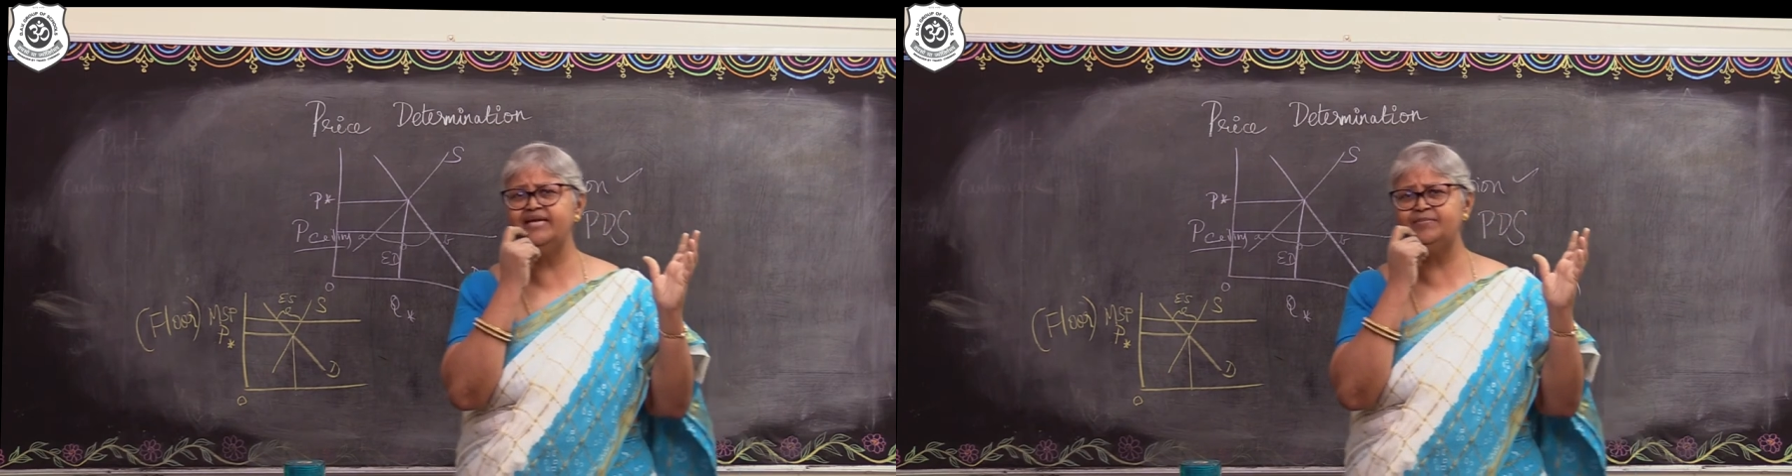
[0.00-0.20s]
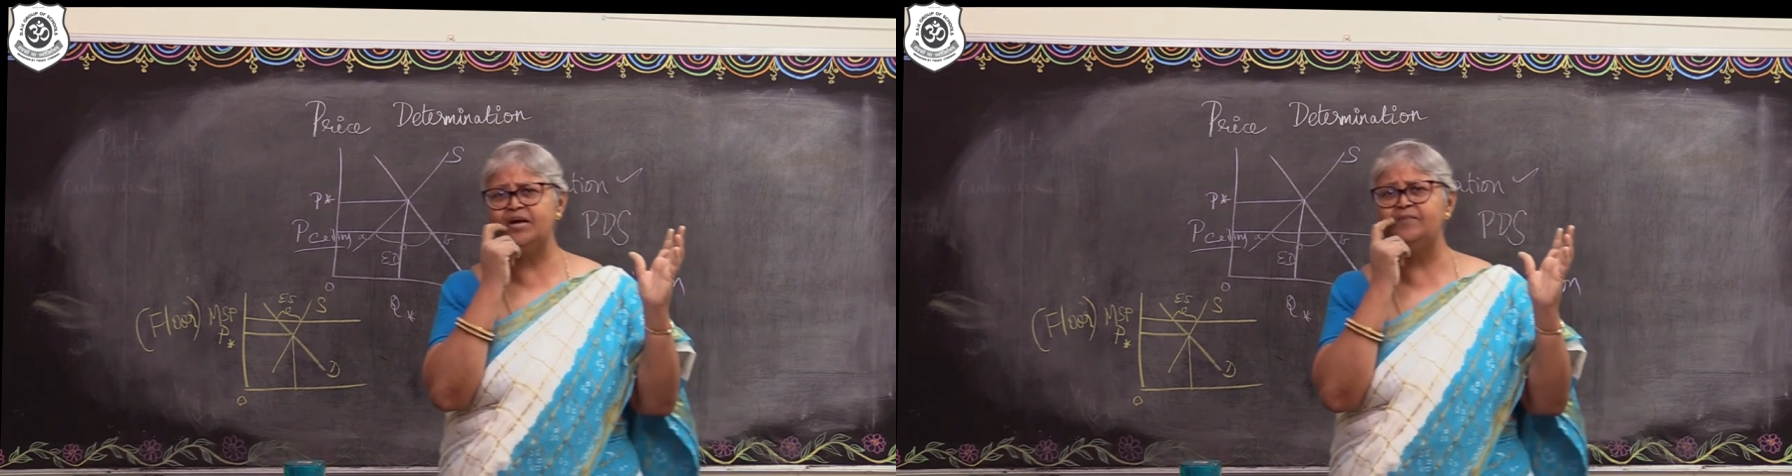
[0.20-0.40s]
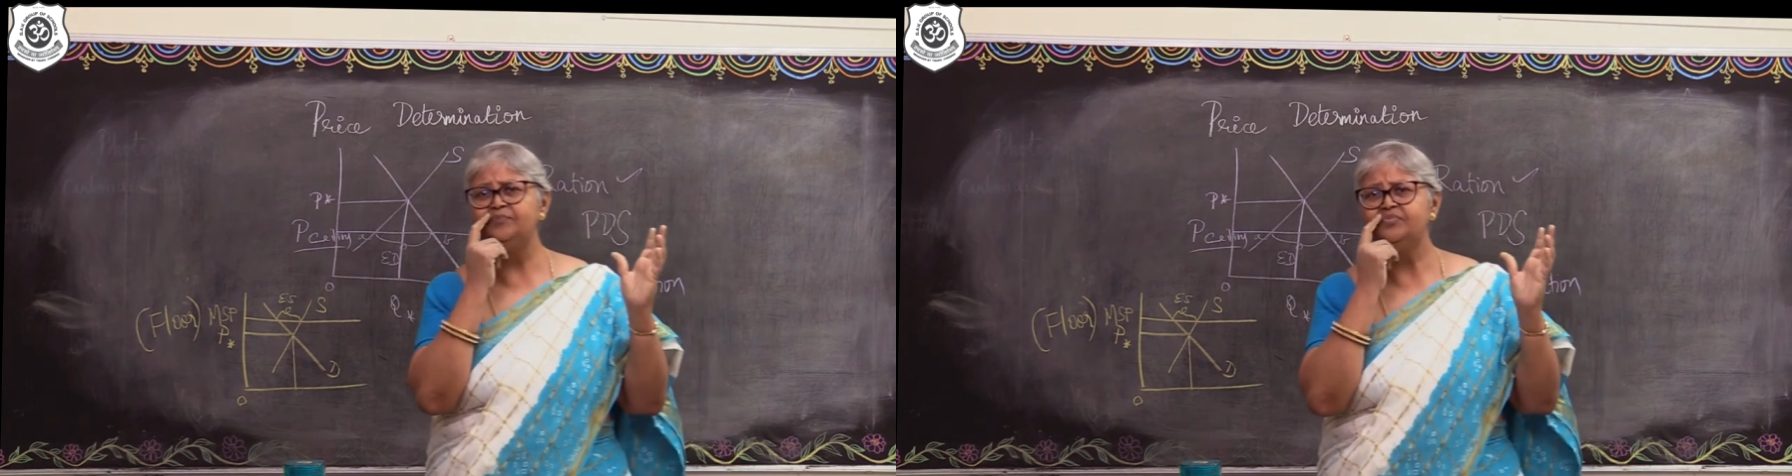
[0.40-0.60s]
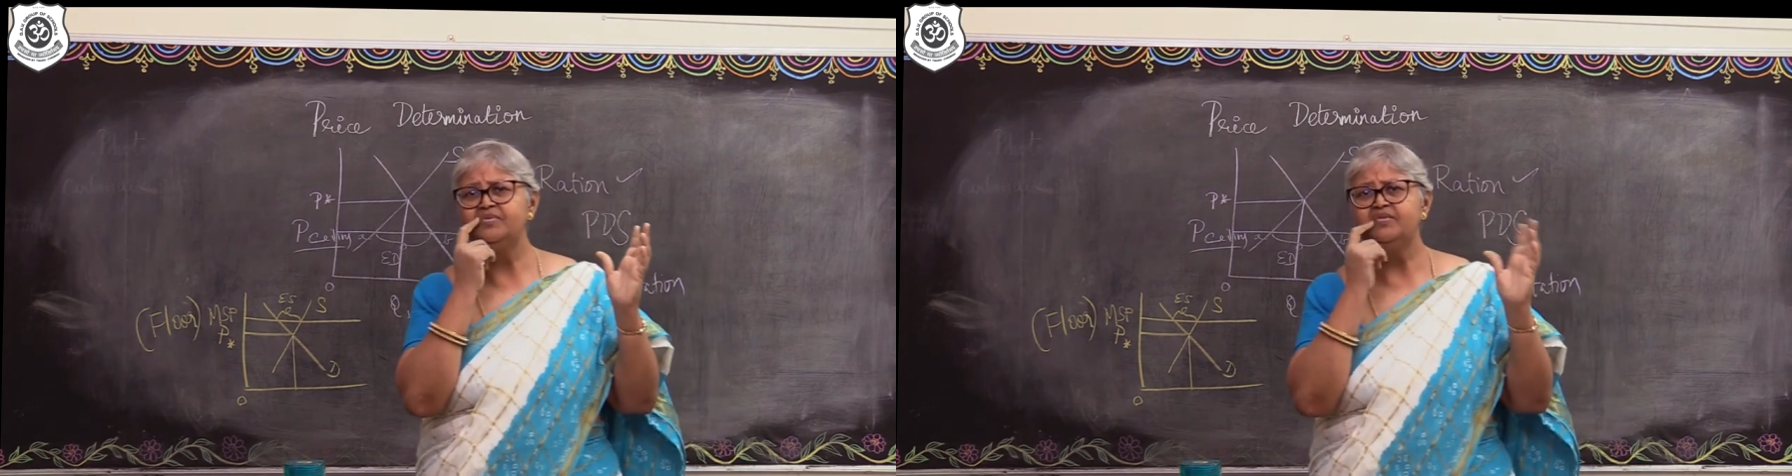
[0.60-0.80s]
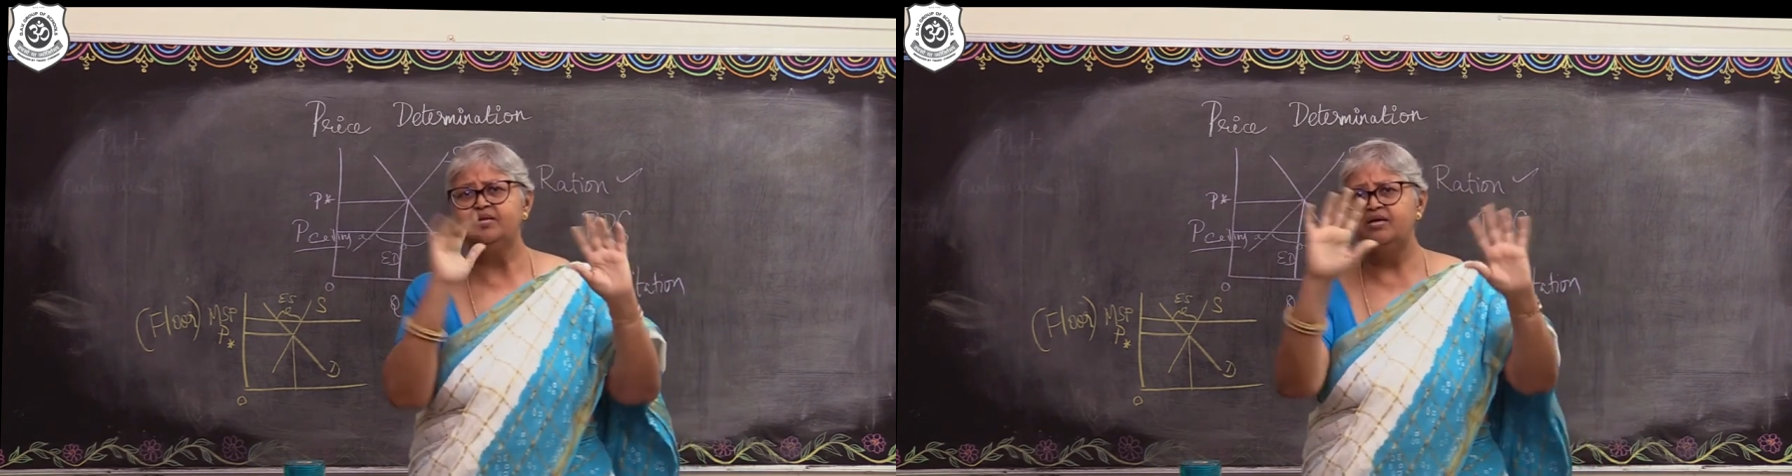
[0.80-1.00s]
labour
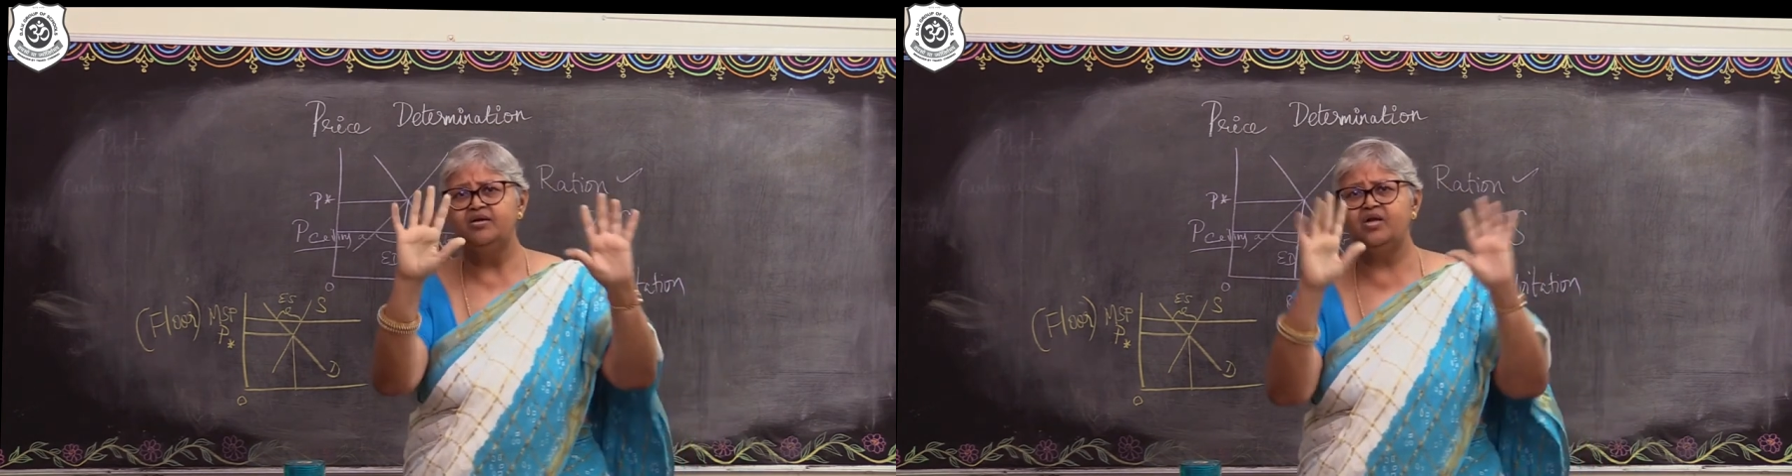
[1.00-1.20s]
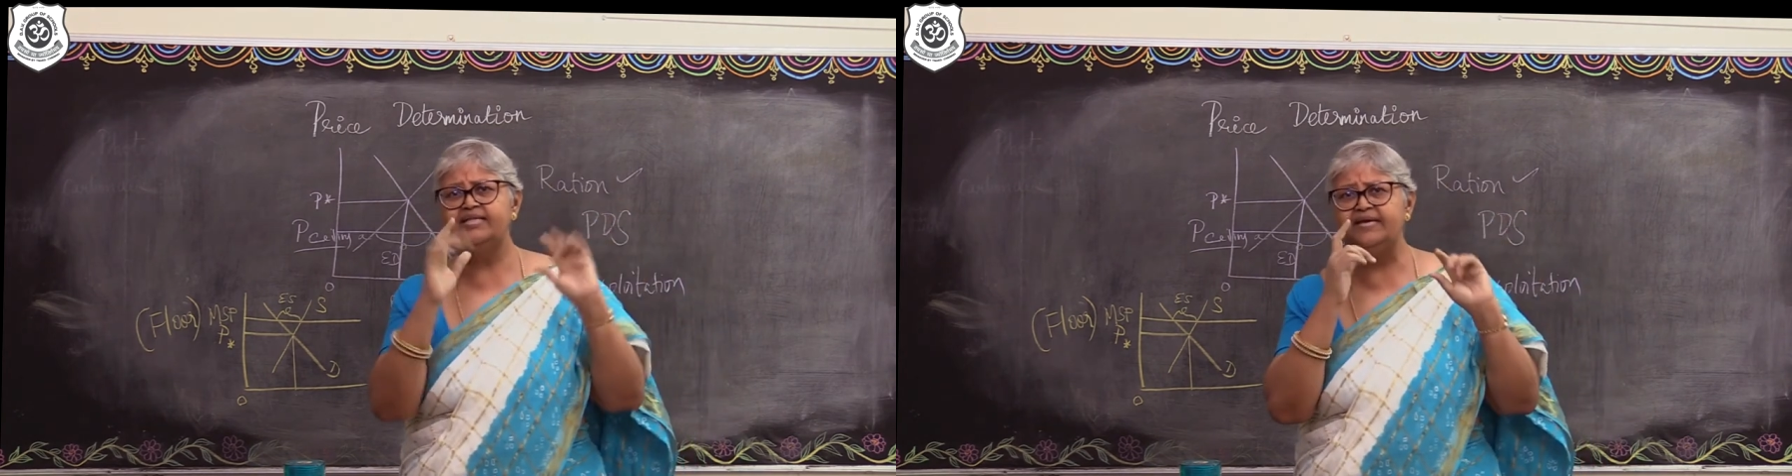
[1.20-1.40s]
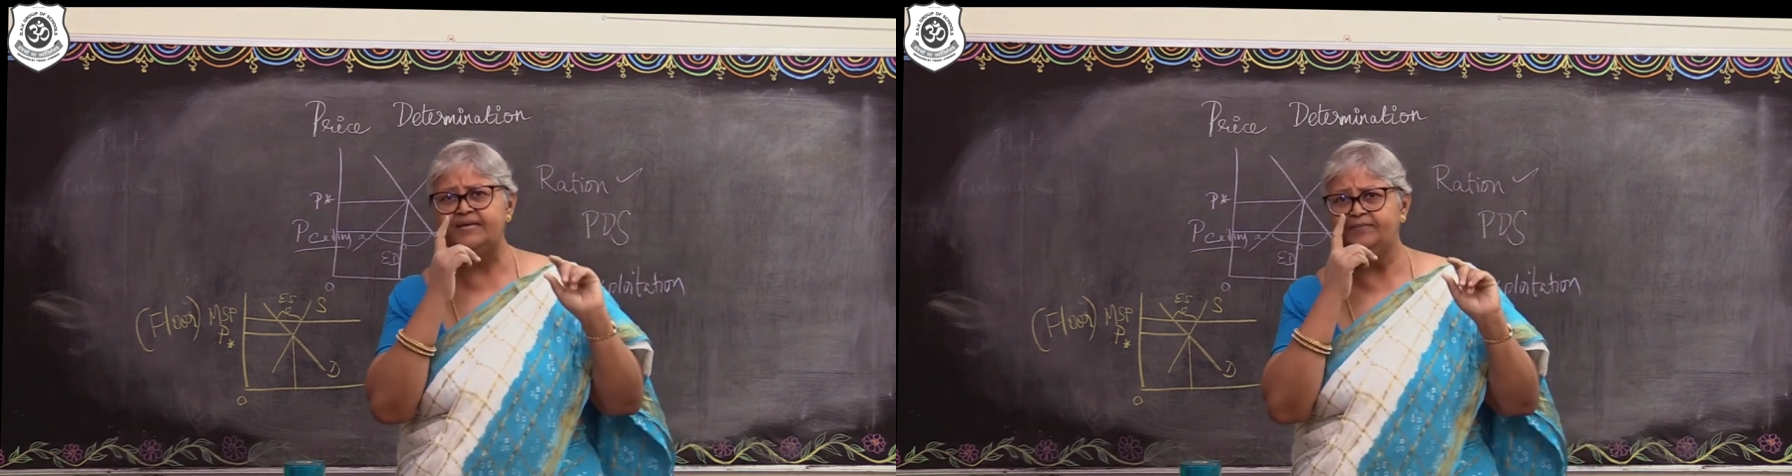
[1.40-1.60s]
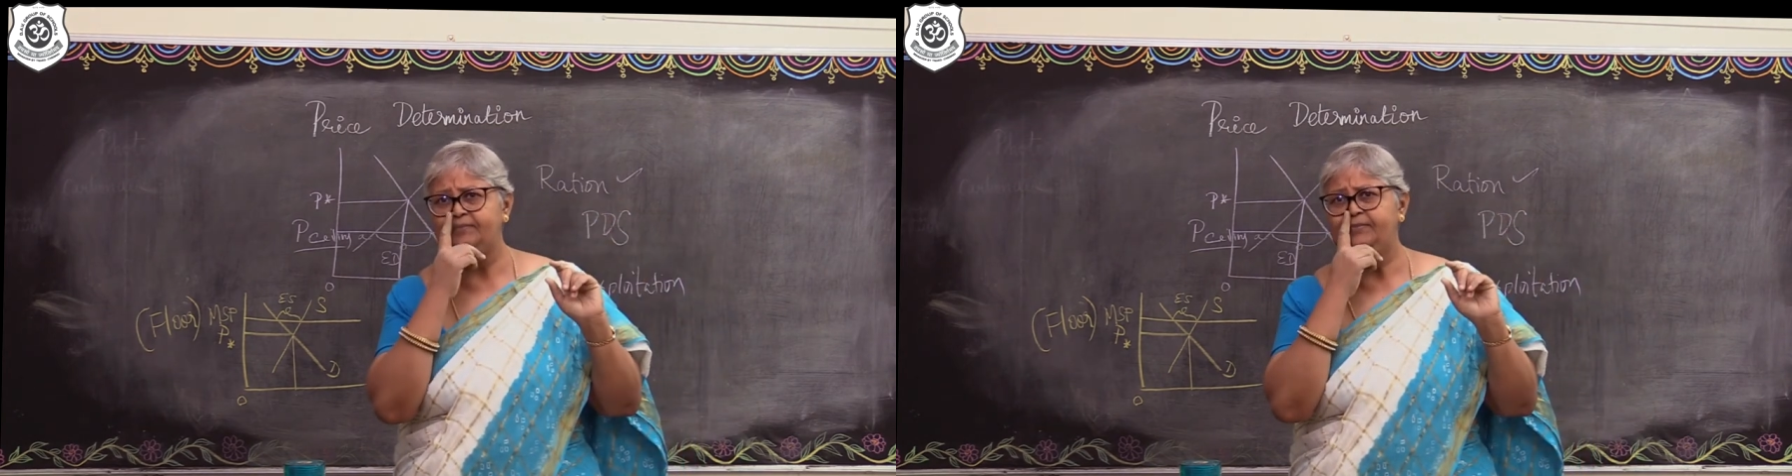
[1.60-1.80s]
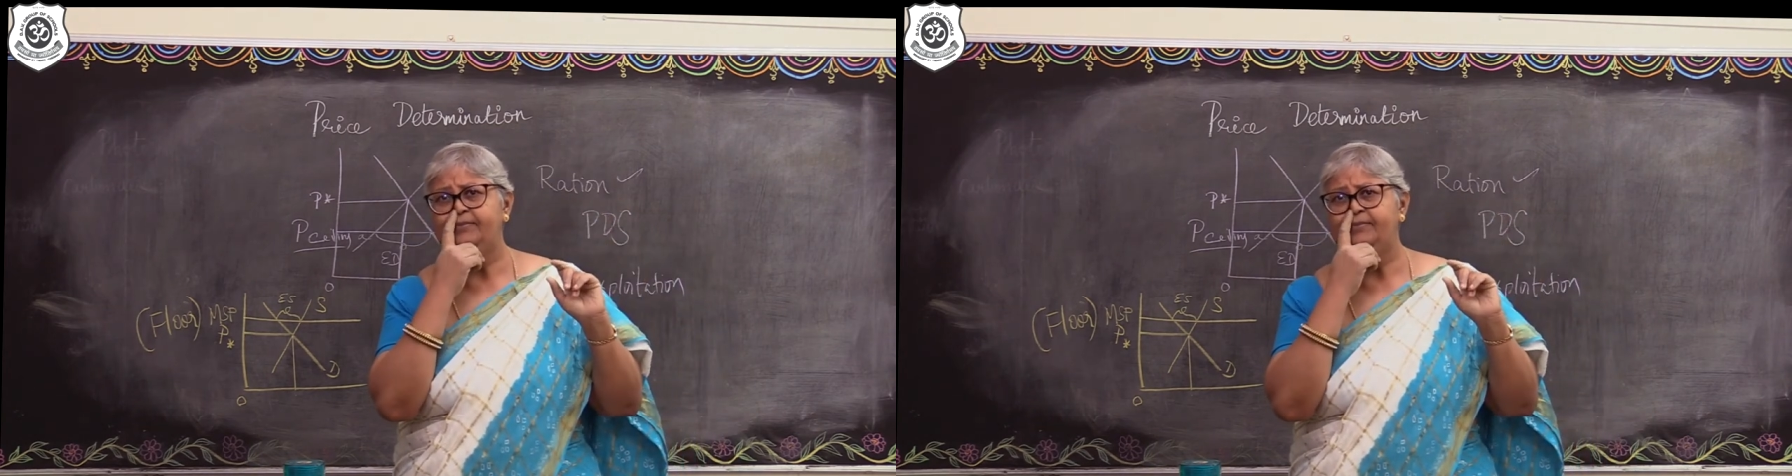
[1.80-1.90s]
not there.